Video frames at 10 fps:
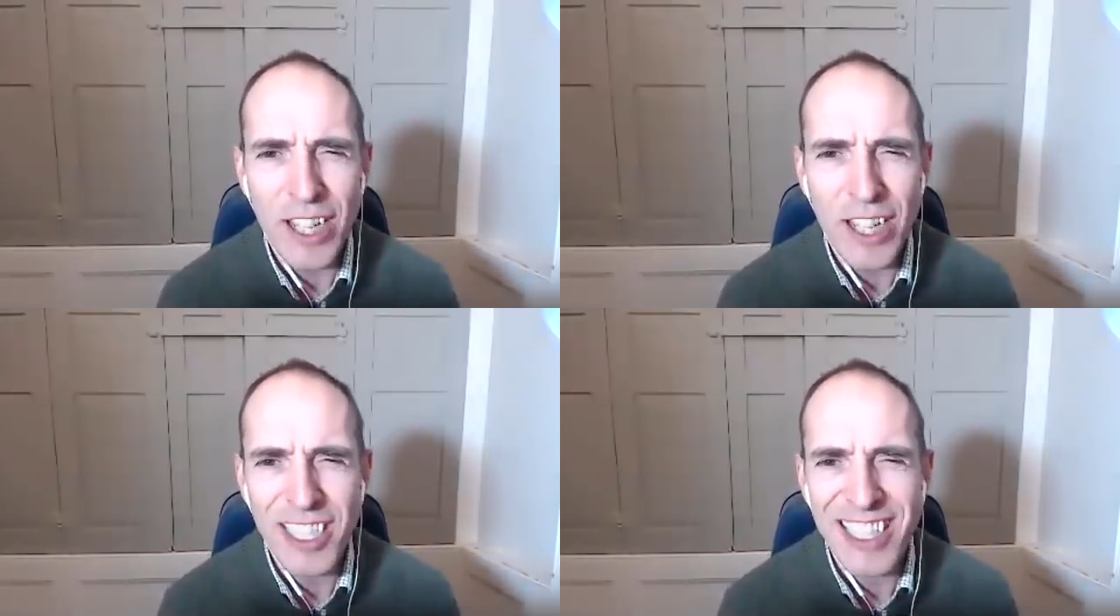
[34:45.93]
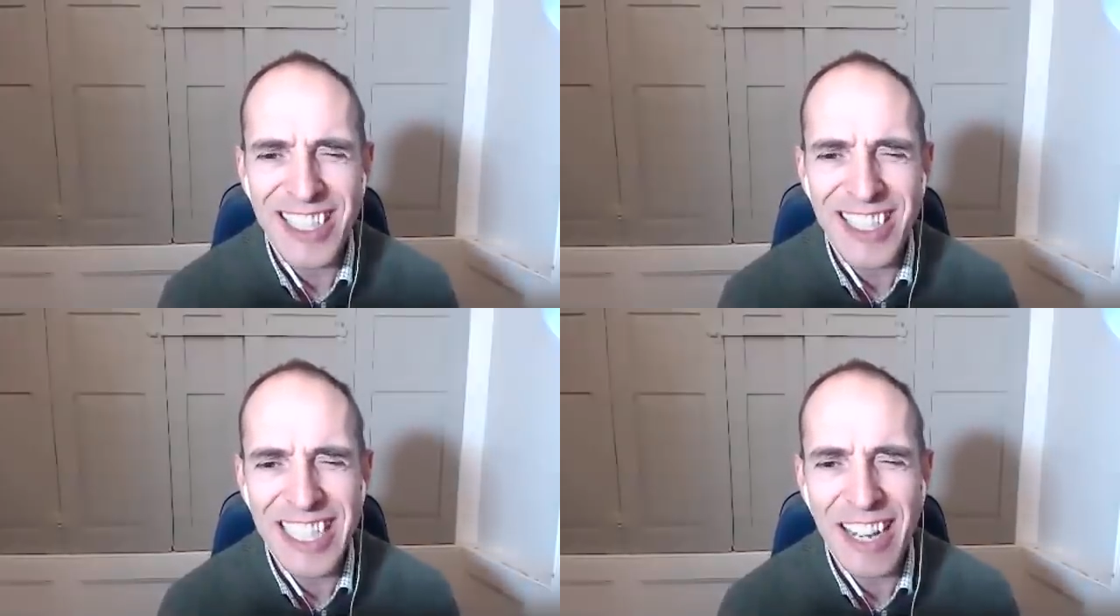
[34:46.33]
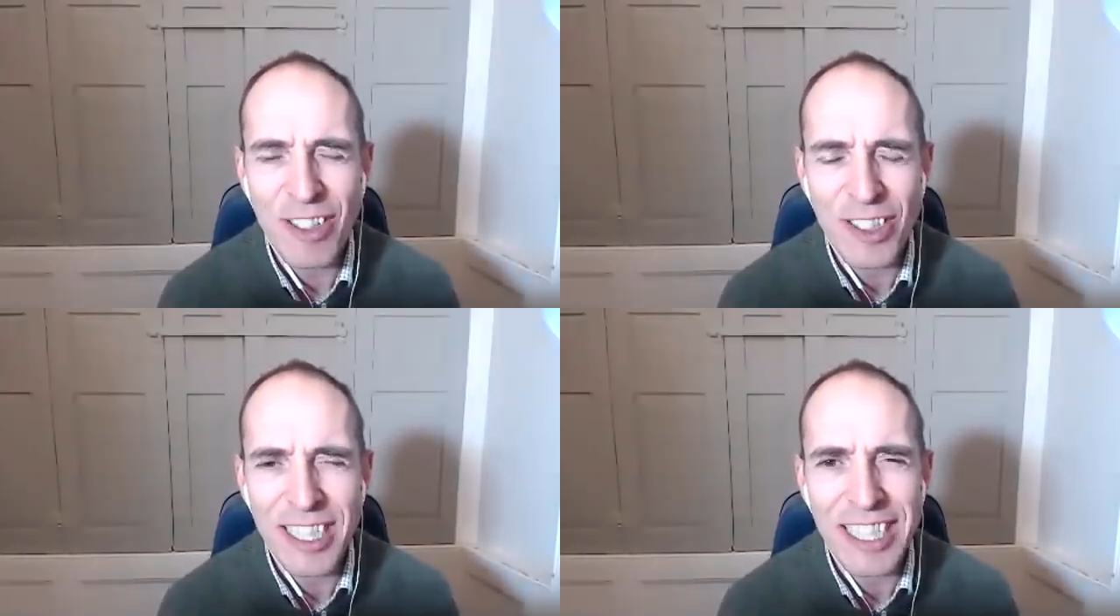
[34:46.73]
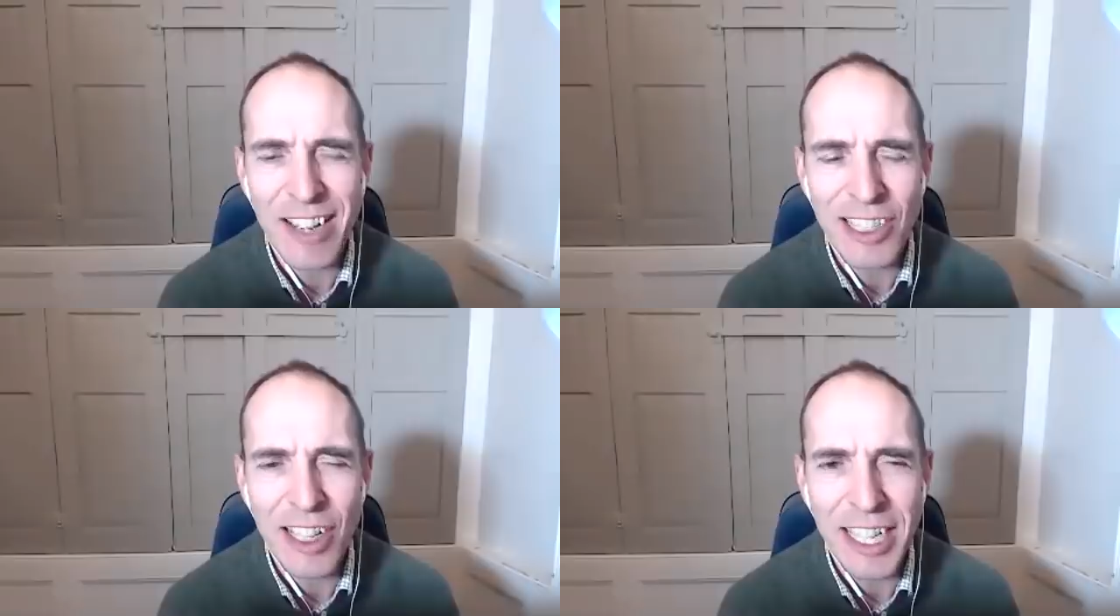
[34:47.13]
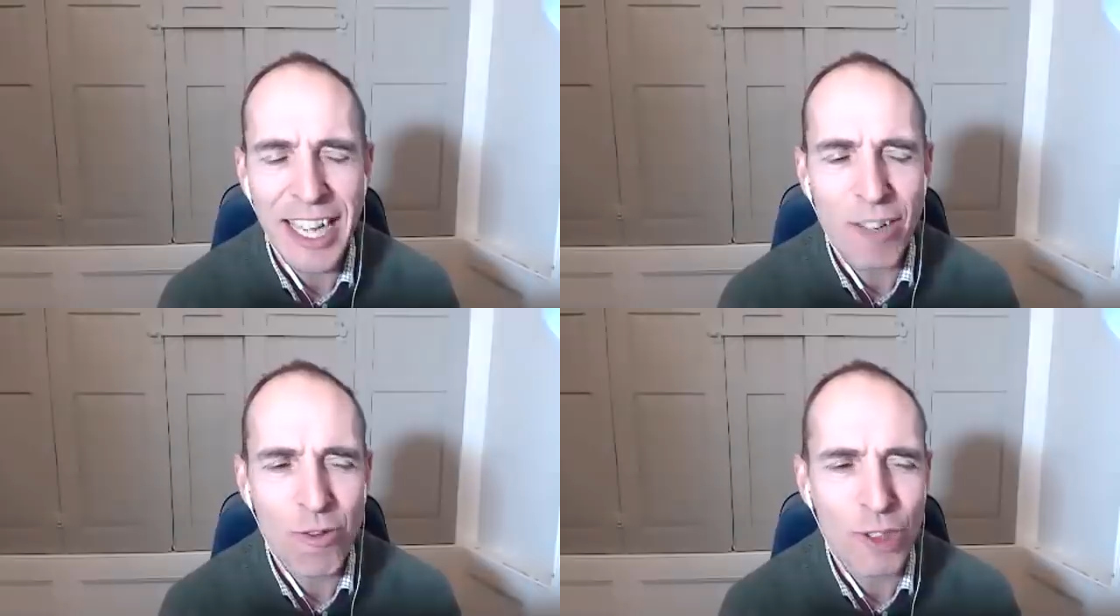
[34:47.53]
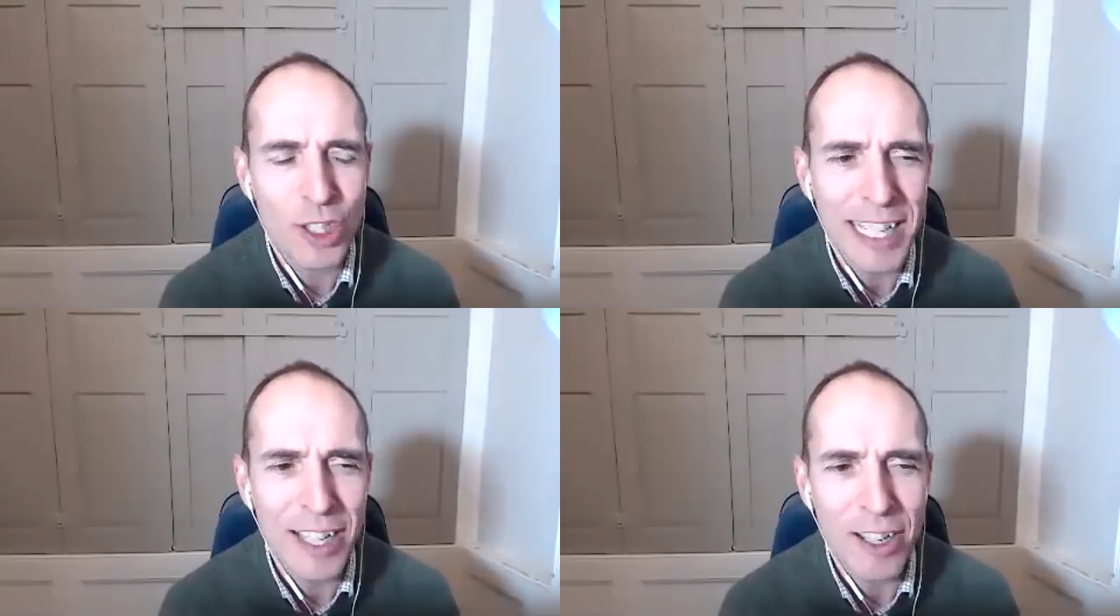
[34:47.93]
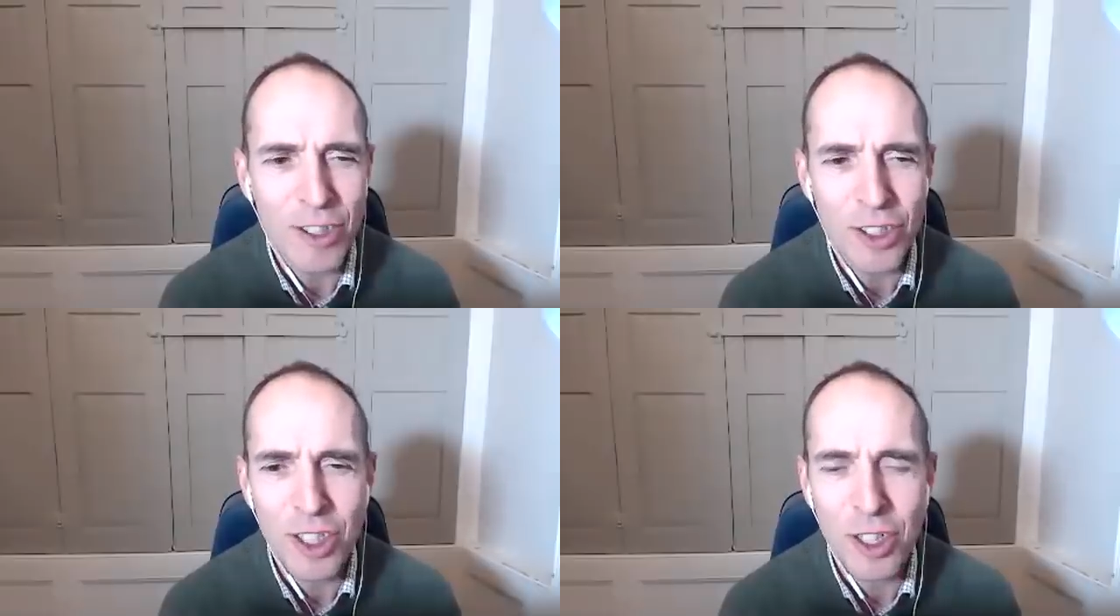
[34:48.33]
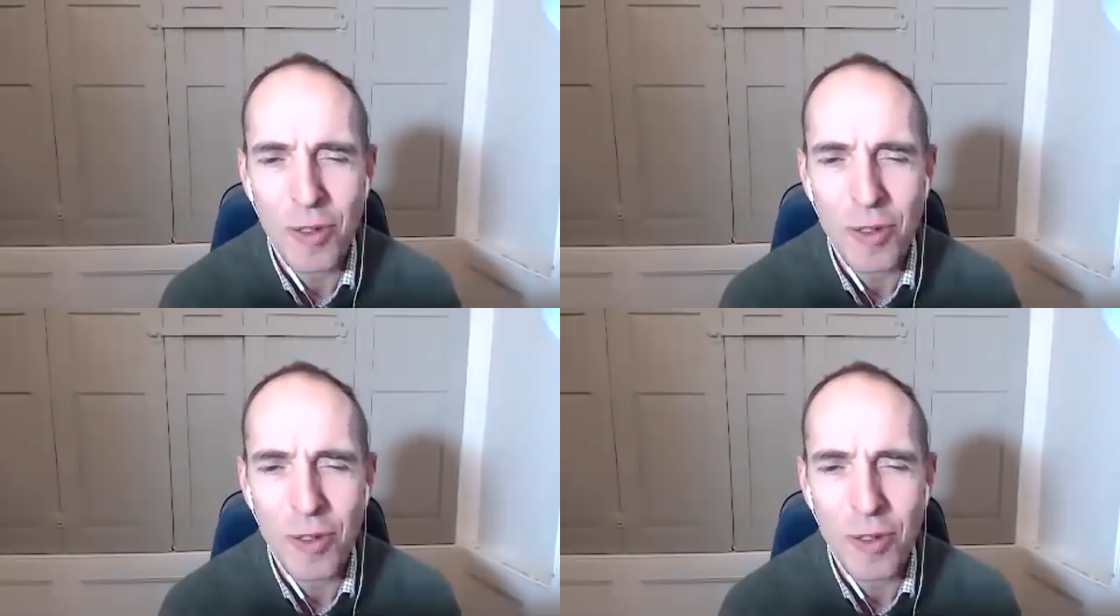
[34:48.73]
That sounds like dangerously close to